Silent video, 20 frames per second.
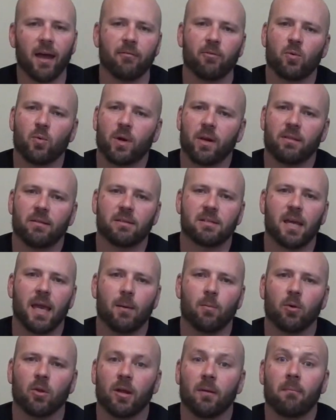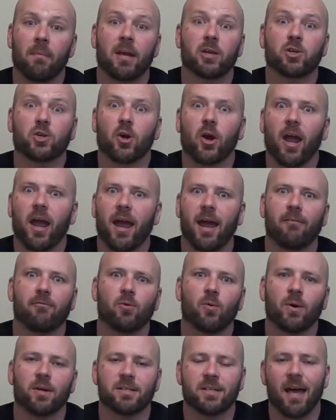everyone at the table and make sure
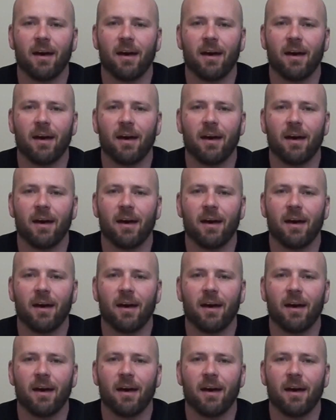everyone is